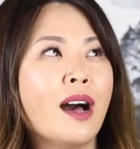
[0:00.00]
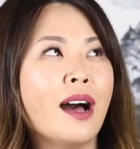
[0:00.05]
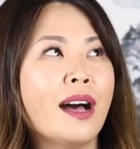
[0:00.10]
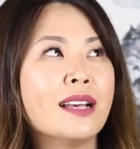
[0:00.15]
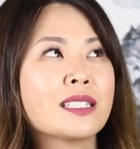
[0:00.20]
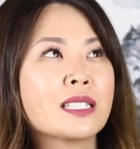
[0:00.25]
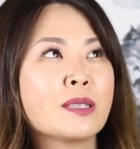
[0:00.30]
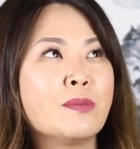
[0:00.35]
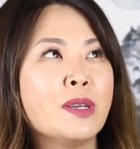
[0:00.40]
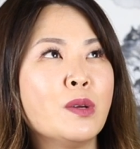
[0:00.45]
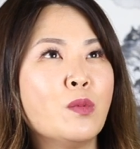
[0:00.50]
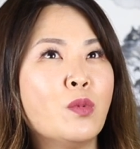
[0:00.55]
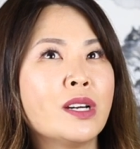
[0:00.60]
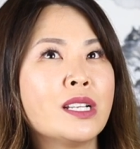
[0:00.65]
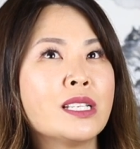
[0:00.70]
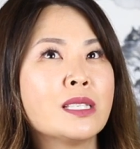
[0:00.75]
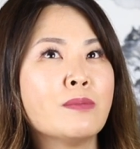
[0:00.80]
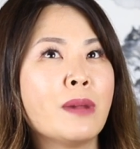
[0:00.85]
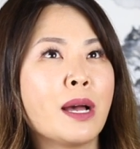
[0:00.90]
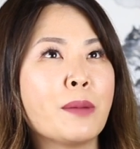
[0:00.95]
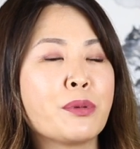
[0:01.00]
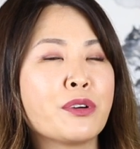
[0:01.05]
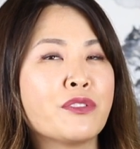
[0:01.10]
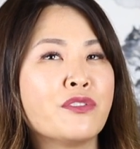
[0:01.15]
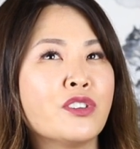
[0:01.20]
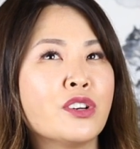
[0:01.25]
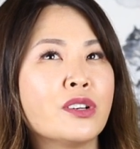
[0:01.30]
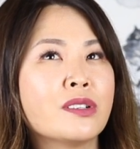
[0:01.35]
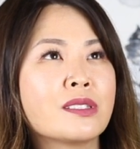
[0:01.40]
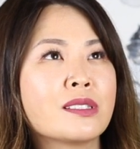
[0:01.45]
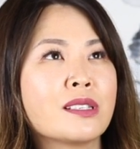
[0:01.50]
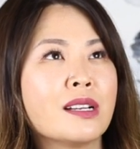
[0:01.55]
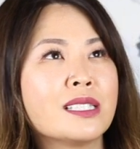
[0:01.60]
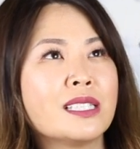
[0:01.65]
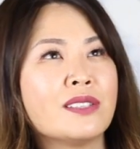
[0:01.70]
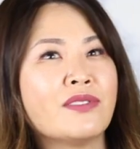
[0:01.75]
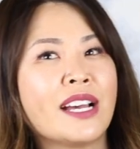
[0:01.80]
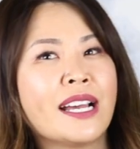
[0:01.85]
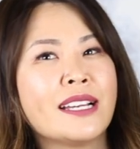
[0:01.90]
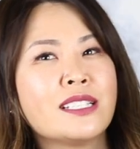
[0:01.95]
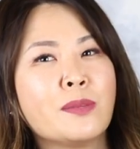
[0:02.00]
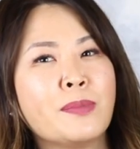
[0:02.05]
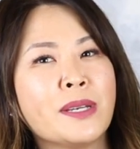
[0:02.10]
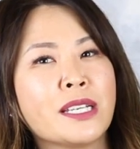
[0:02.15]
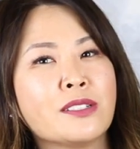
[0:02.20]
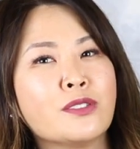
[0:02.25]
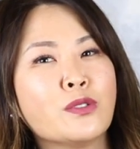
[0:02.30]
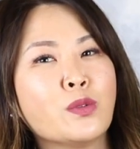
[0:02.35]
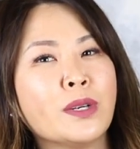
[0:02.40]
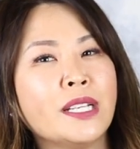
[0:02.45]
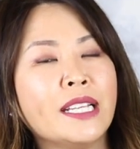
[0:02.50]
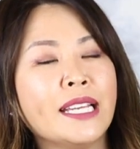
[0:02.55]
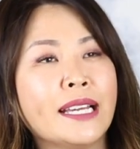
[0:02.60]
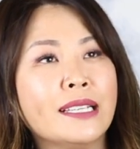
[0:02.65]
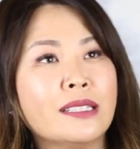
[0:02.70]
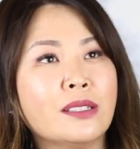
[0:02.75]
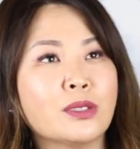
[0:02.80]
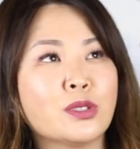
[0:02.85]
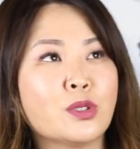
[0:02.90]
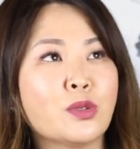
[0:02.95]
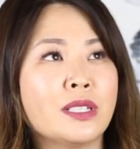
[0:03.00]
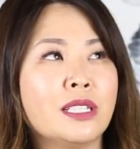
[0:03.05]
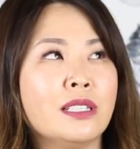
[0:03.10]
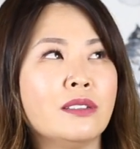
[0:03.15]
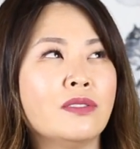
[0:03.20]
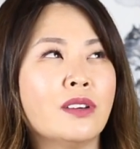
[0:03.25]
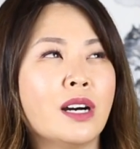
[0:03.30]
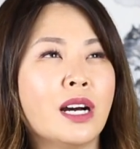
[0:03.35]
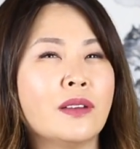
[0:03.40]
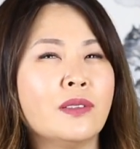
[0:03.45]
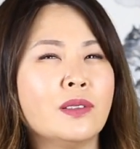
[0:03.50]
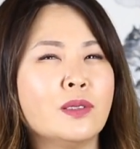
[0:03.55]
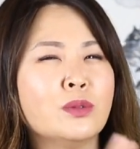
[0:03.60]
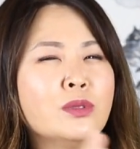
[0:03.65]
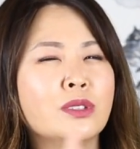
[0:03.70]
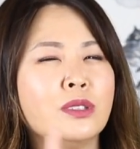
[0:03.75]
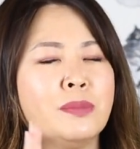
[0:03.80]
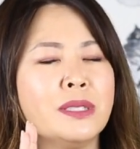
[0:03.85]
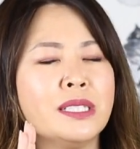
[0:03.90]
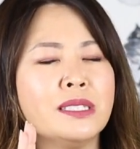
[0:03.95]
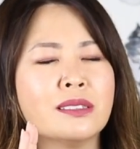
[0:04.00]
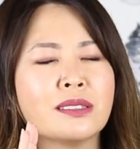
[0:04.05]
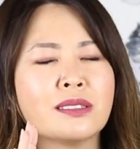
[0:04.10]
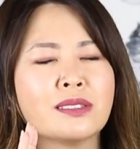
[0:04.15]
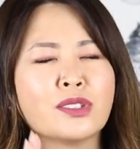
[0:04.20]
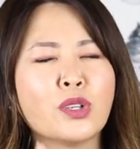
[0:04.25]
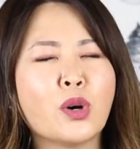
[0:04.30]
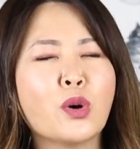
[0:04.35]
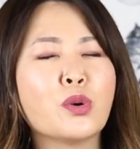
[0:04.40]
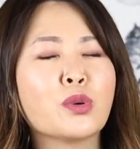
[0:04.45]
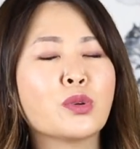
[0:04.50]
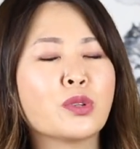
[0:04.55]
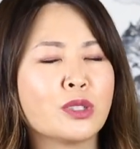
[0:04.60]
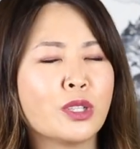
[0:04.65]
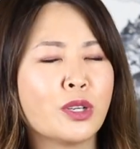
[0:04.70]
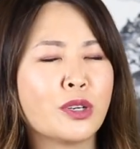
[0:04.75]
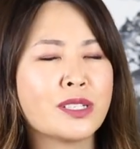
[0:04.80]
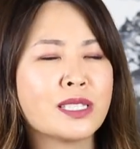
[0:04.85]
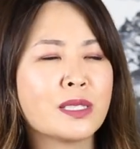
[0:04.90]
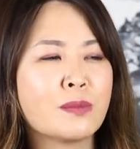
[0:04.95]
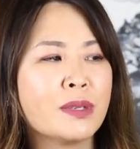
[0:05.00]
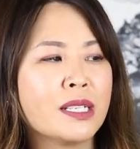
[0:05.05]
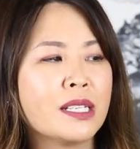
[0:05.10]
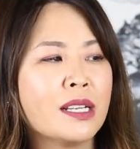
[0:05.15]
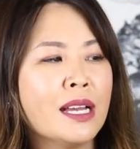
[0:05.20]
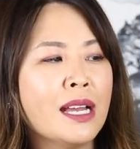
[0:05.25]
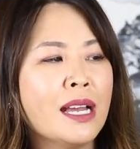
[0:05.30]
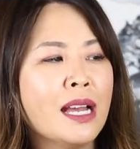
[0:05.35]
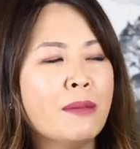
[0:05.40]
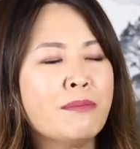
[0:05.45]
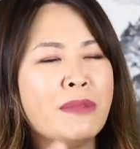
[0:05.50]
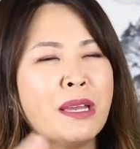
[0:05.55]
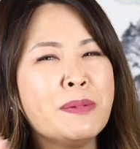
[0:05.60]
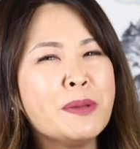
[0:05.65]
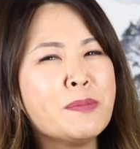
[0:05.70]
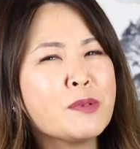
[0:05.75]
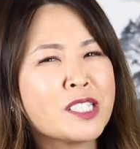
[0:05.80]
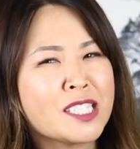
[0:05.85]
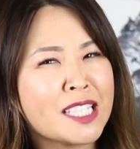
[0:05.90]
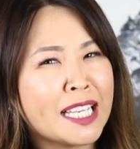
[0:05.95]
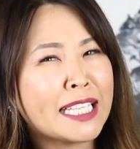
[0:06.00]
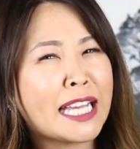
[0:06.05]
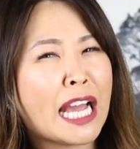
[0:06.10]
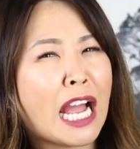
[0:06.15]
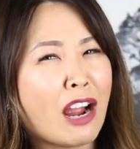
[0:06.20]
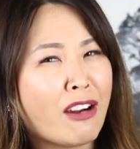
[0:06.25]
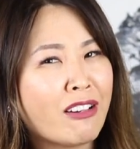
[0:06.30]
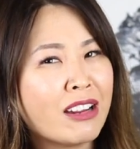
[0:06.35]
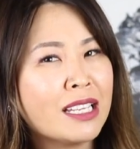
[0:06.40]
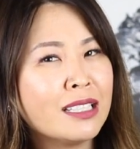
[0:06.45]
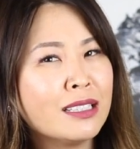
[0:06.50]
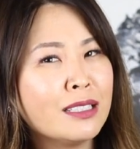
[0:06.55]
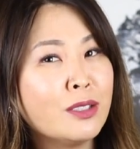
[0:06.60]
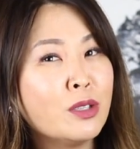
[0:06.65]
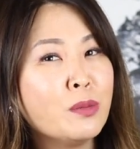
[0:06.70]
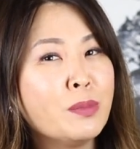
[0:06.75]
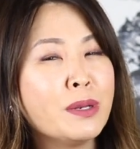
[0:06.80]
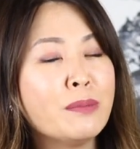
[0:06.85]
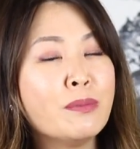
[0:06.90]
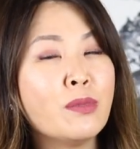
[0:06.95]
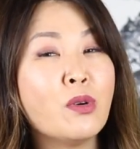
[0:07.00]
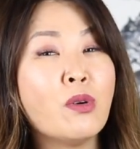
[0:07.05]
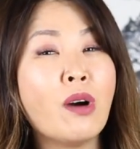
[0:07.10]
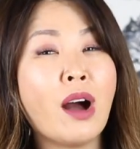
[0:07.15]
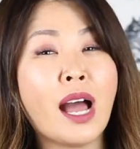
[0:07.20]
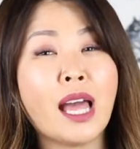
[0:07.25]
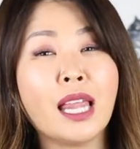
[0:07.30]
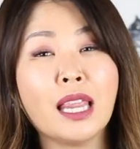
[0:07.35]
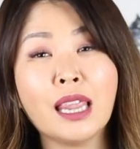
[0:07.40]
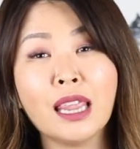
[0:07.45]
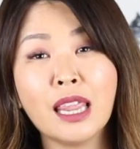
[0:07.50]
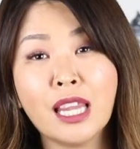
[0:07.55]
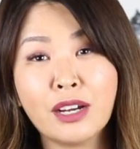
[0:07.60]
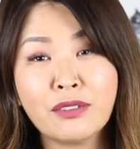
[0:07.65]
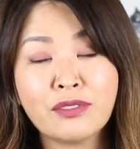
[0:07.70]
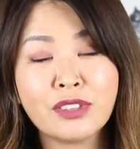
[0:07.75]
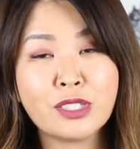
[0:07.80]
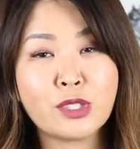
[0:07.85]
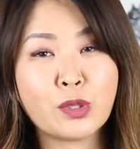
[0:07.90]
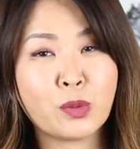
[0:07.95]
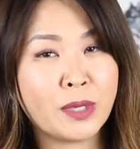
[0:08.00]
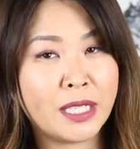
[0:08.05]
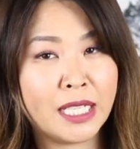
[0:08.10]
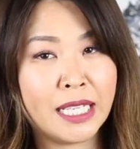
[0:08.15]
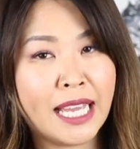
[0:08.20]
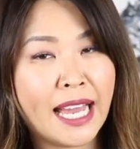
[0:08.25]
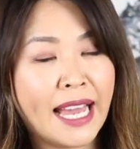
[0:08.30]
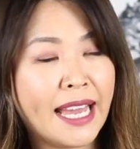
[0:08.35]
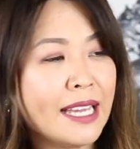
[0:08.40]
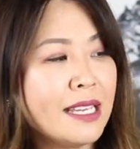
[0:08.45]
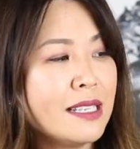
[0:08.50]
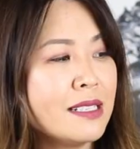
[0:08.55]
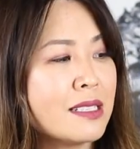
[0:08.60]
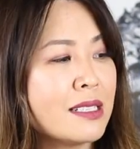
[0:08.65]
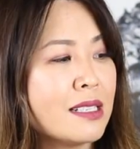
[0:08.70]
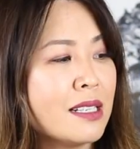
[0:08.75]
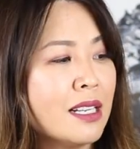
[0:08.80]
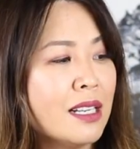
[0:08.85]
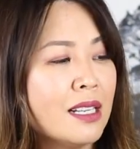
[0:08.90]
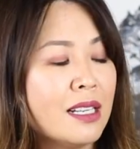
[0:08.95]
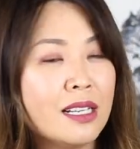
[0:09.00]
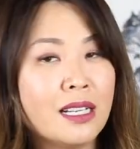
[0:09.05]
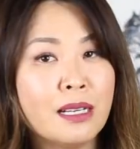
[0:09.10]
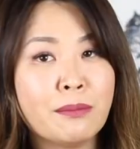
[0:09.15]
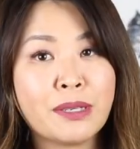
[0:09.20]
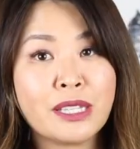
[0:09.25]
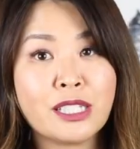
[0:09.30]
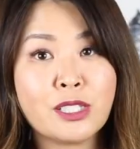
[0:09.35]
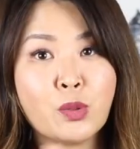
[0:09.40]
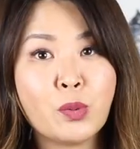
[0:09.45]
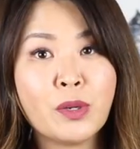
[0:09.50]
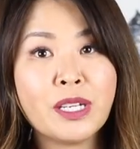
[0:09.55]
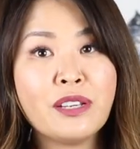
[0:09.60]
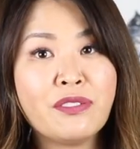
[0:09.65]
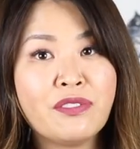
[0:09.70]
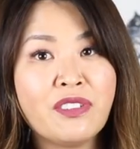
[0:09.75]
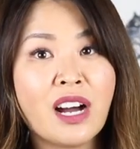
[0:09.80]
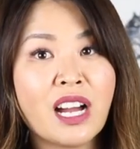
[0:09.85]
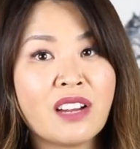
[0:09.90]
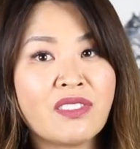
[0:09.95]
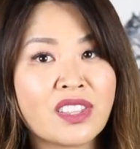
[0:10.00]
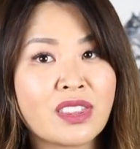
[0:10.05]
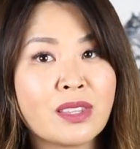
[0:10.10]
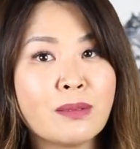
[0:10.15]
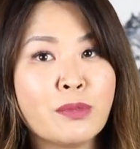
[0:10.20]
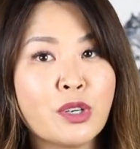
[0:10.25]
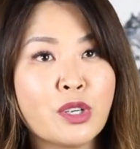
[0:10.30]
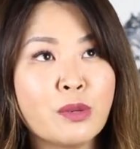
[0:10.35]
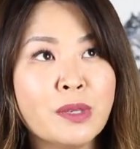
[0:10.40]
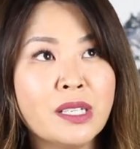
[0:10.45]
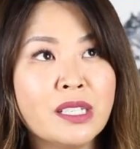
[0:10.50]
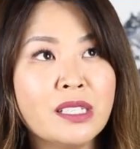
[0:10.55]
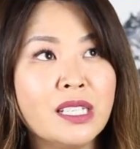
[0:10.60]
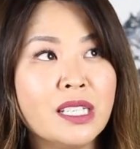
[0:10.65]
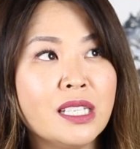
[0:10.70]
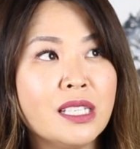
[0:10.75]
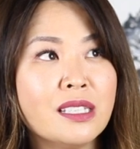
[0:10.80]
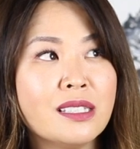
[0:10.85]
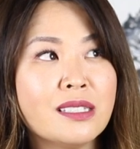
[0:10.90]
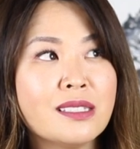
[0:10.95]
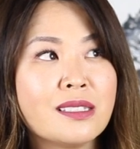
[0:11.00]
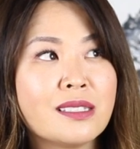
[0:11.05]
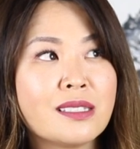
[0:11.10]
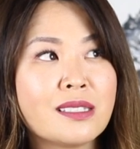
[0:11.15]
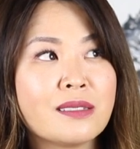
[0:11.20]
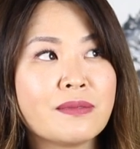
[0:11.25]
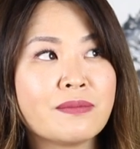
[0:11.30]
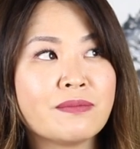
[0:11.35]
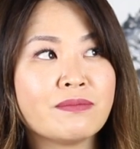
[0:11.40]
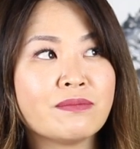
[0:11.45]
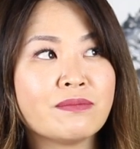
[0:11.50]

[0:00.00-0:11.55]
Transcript: ask me what is my preferred size, if I had to pick a 28 or 25, it would be so close. But maybe because I carry a little bit more, I love the 28. But the 25 at the moment is